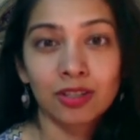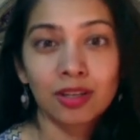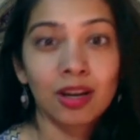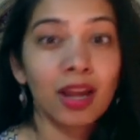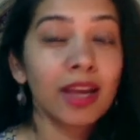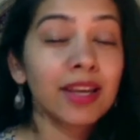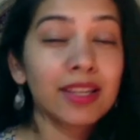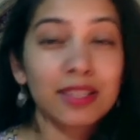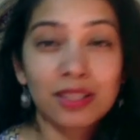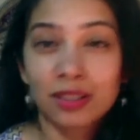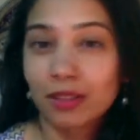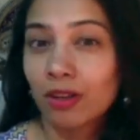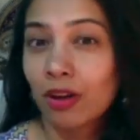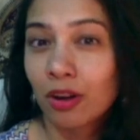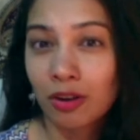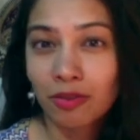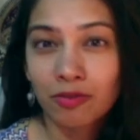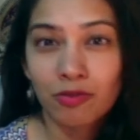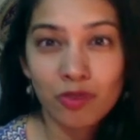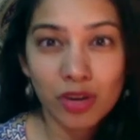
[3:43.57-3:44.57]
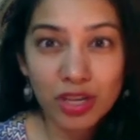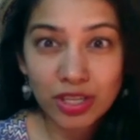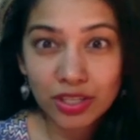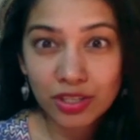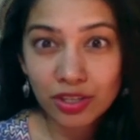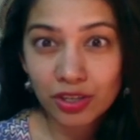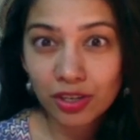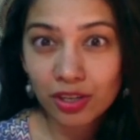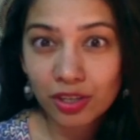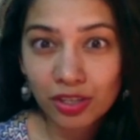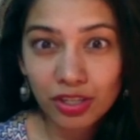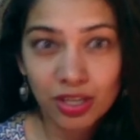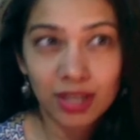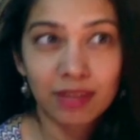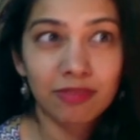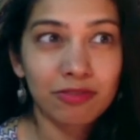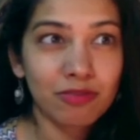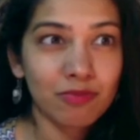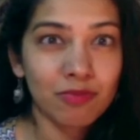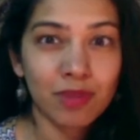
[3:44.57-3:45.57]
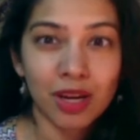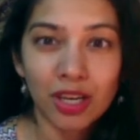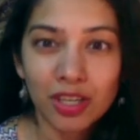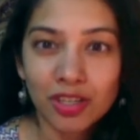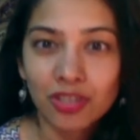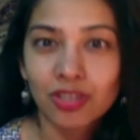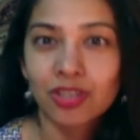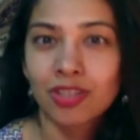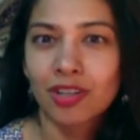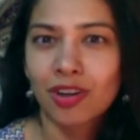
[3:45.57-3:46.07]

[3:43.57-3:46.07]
likes a lot of research, information,